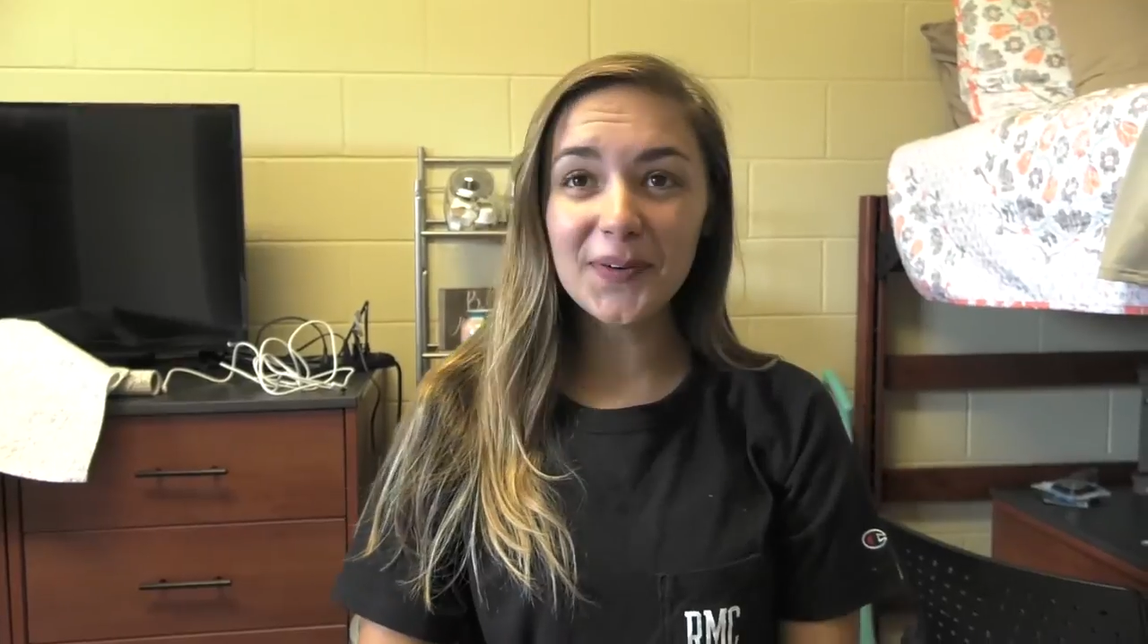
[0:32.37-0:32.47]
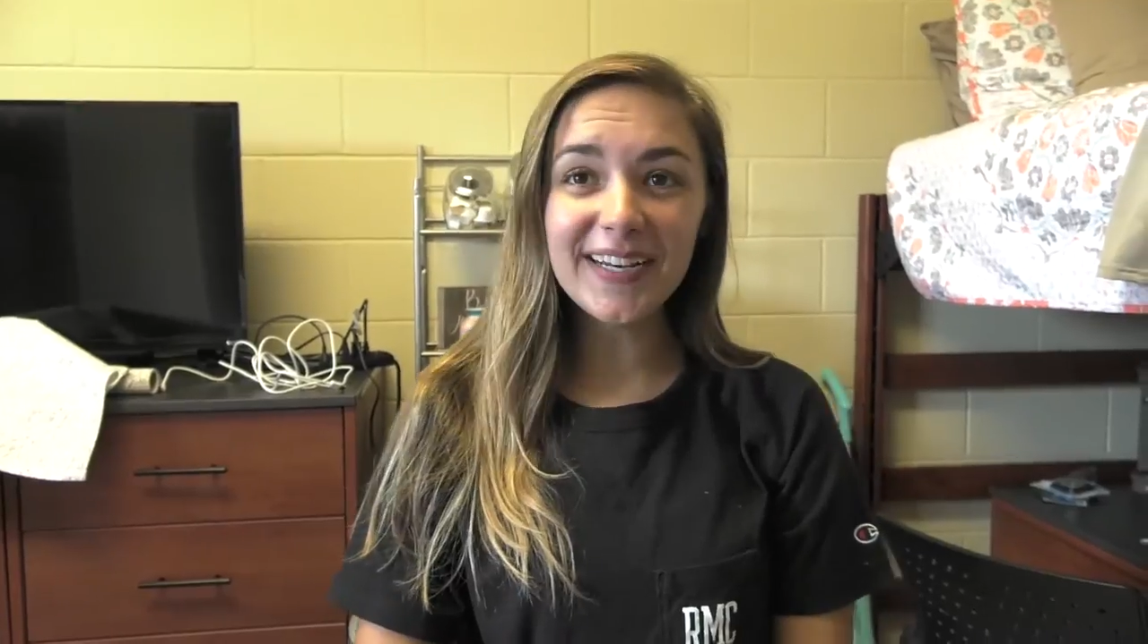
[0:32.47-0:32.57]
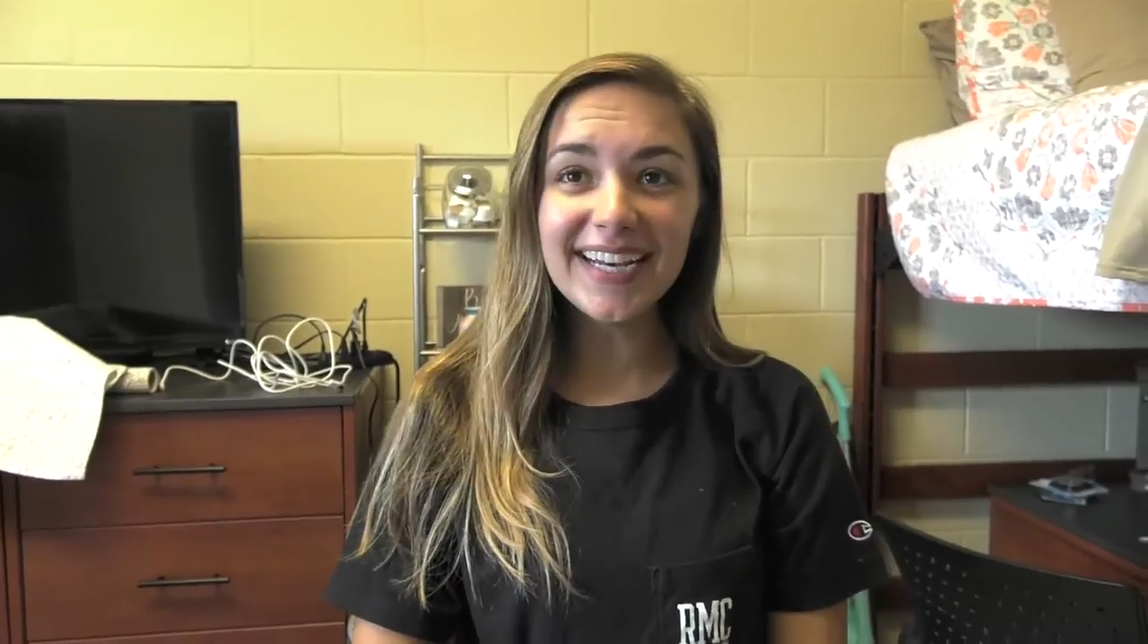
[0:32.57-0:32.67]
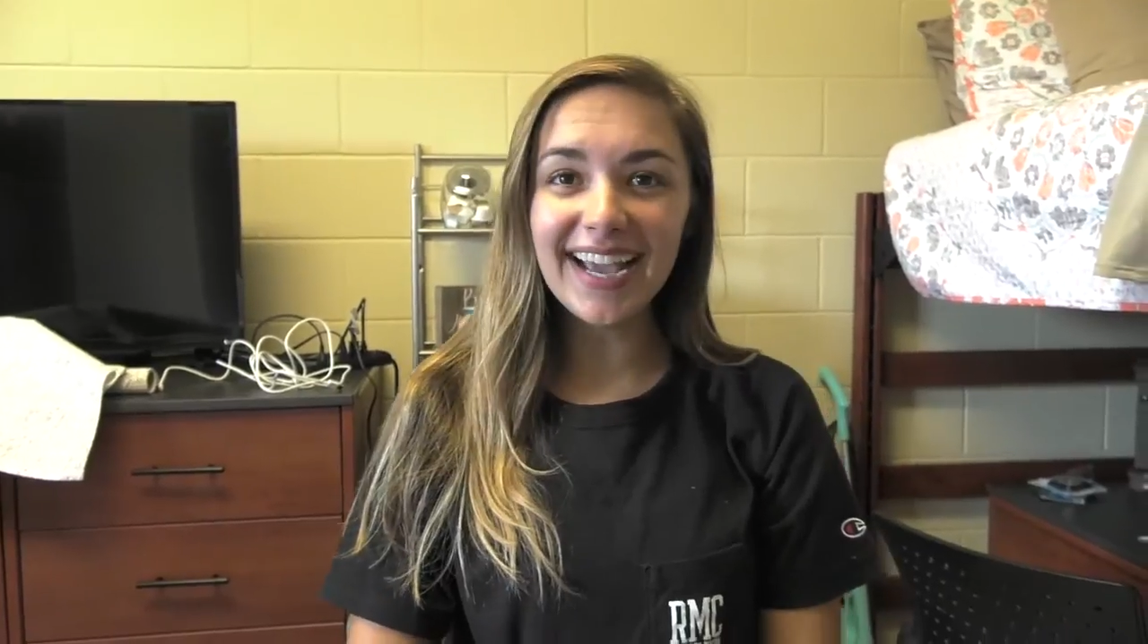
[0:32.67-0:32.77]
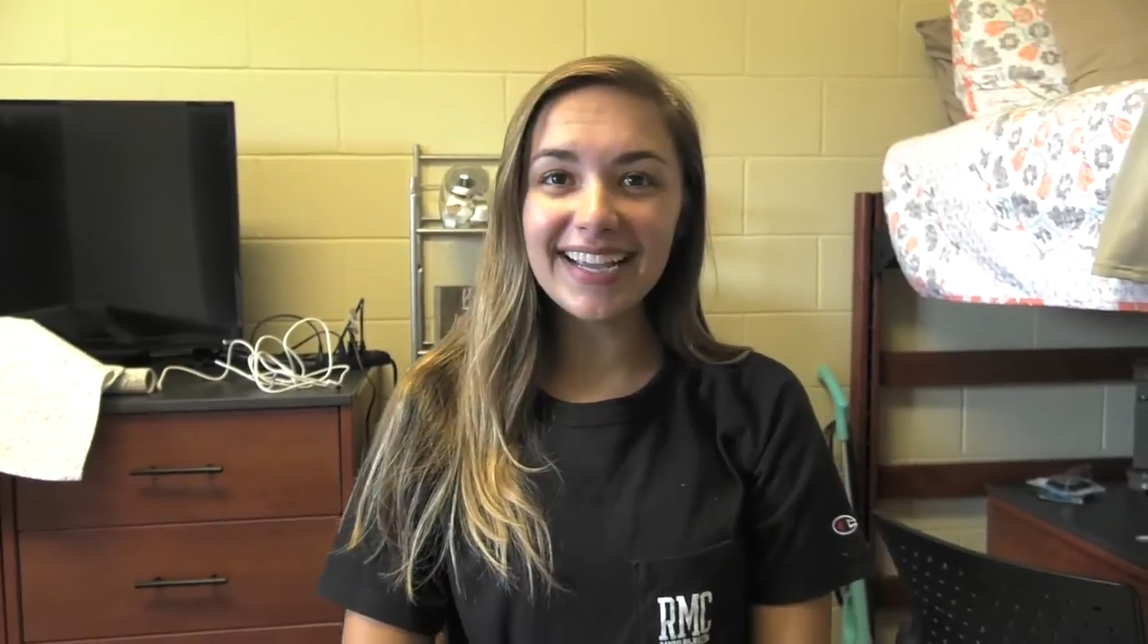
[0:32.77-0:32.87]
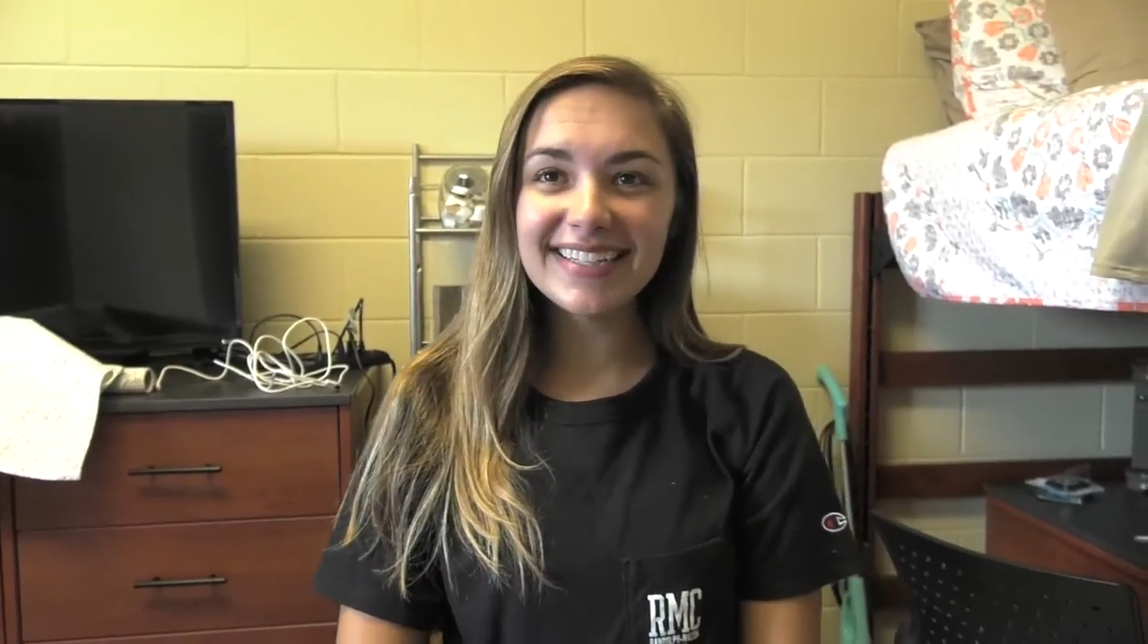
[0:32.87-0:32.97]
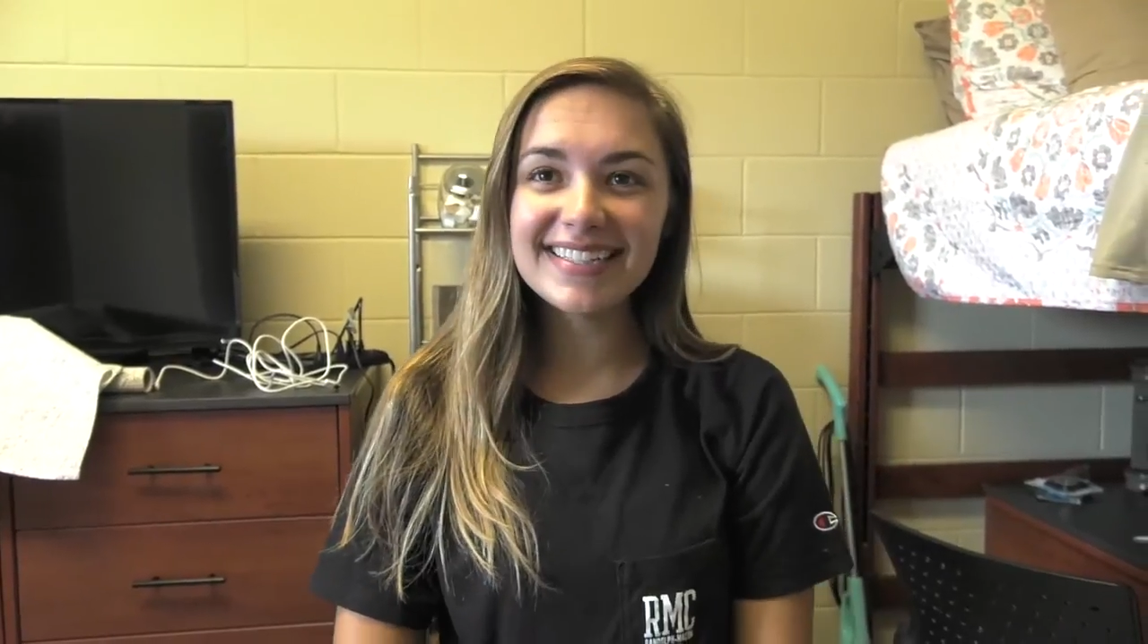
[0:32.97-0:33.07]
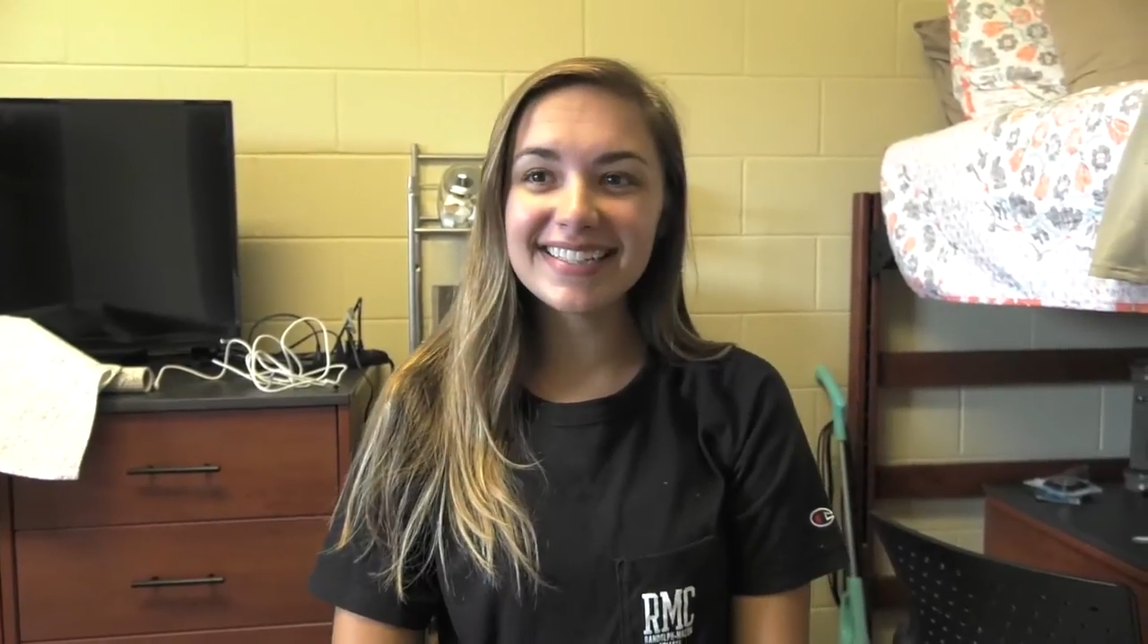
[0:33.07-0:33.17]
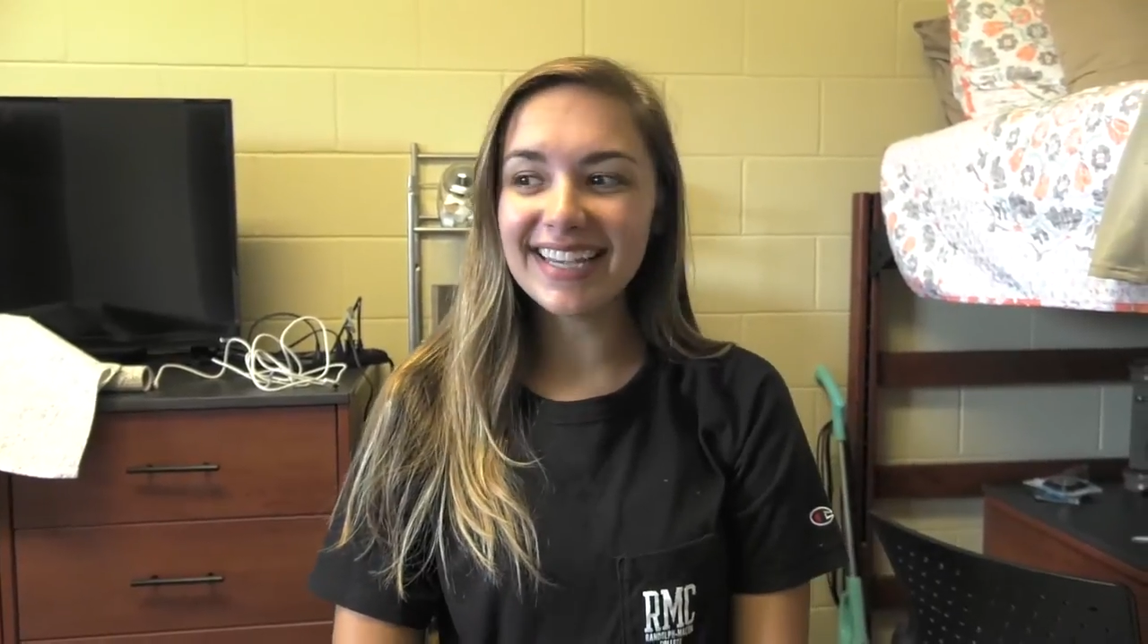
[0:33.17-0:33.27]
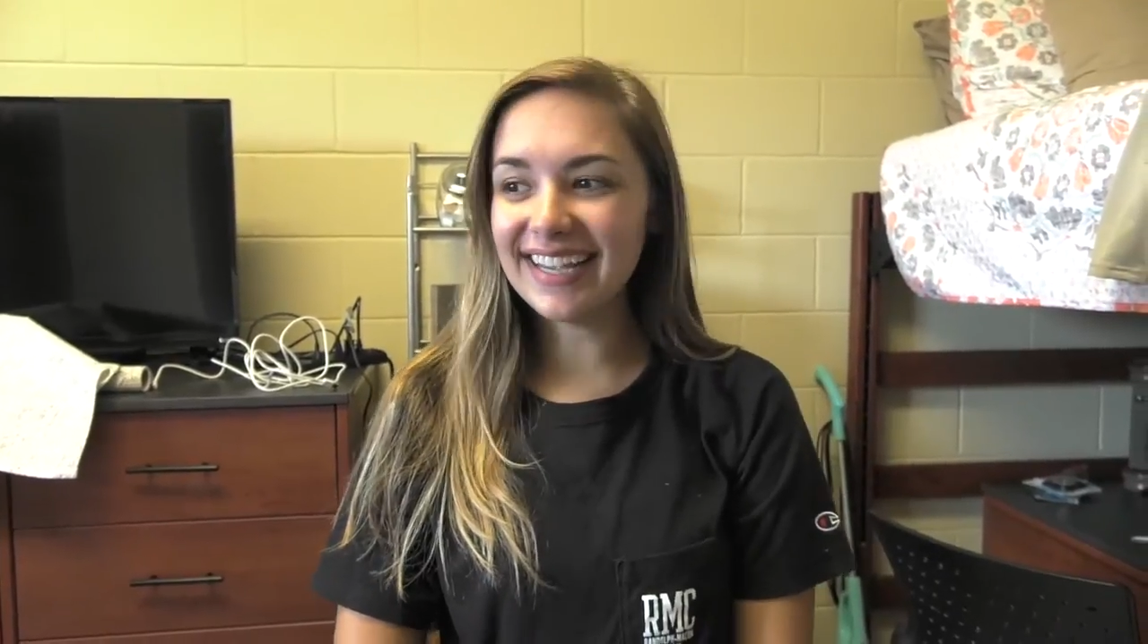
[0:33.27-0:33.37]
pretty nice